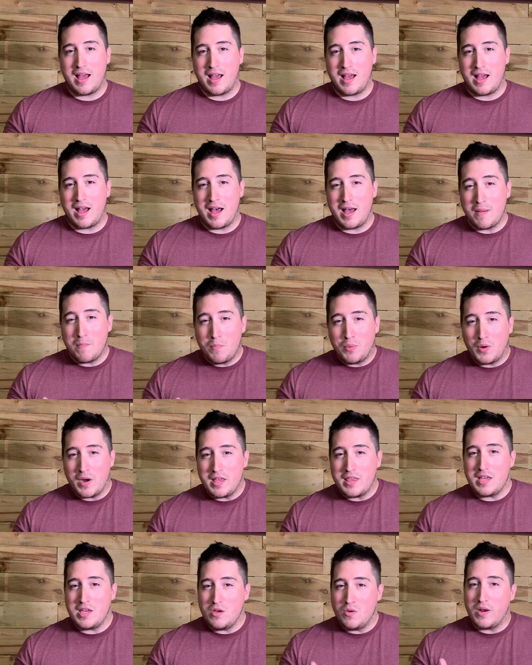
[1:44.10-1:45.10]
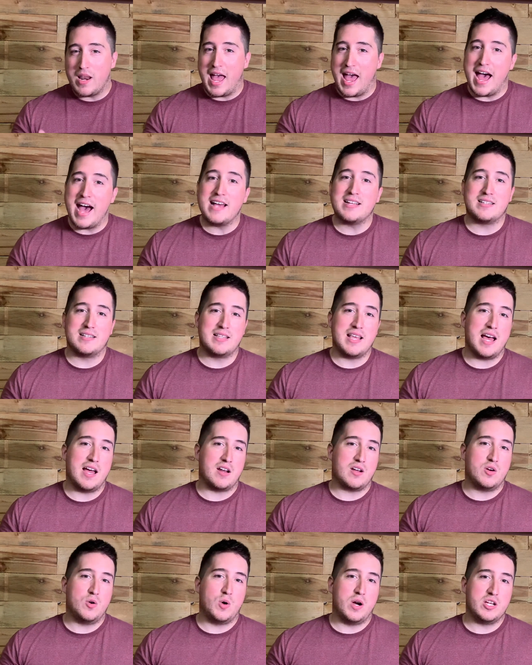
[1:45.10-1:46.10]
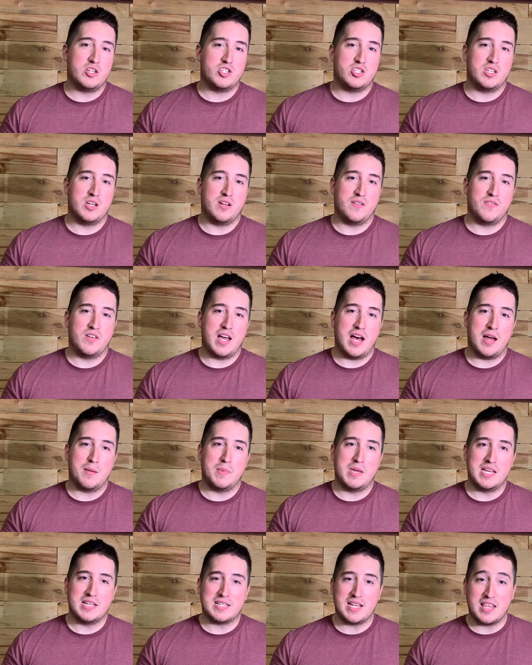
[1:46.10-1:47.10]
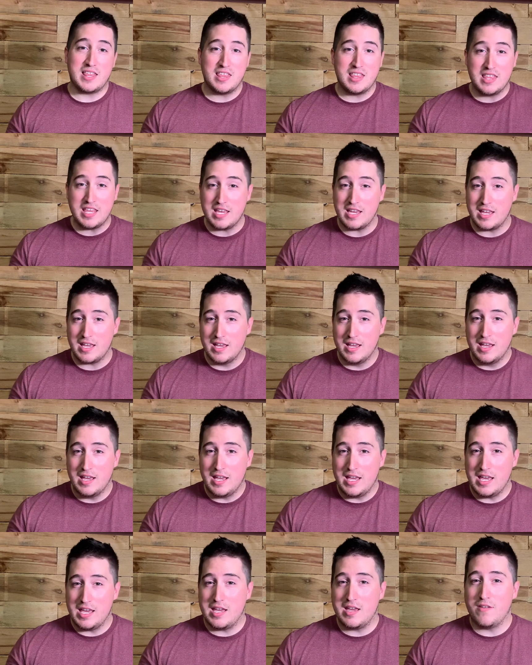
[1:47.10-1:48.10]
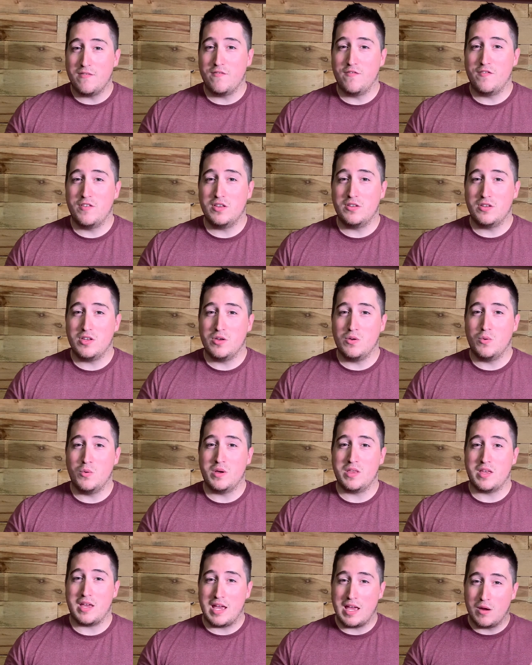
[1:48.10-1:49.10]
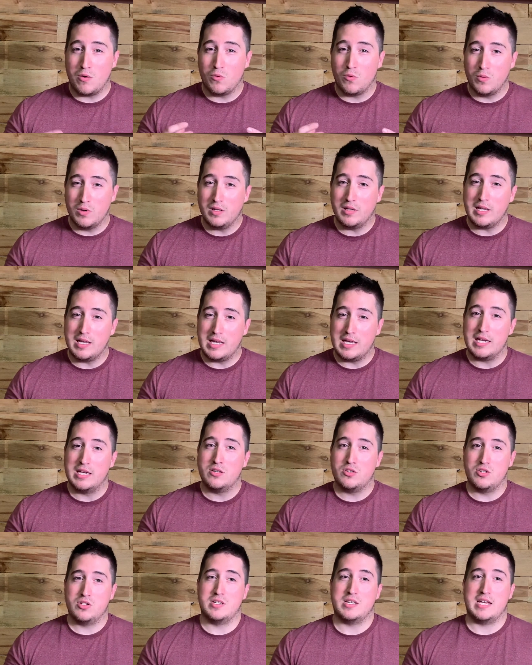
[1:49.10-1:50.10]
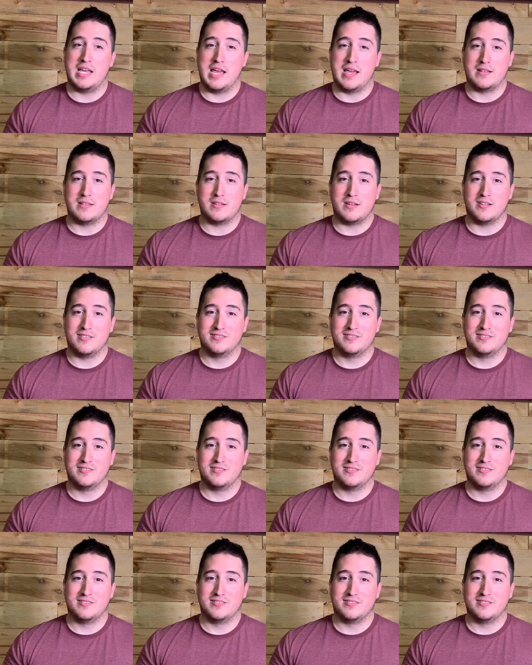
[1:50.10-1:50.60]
I pray that you would ask that question of God, because I think he can fill you with a really interesting answer.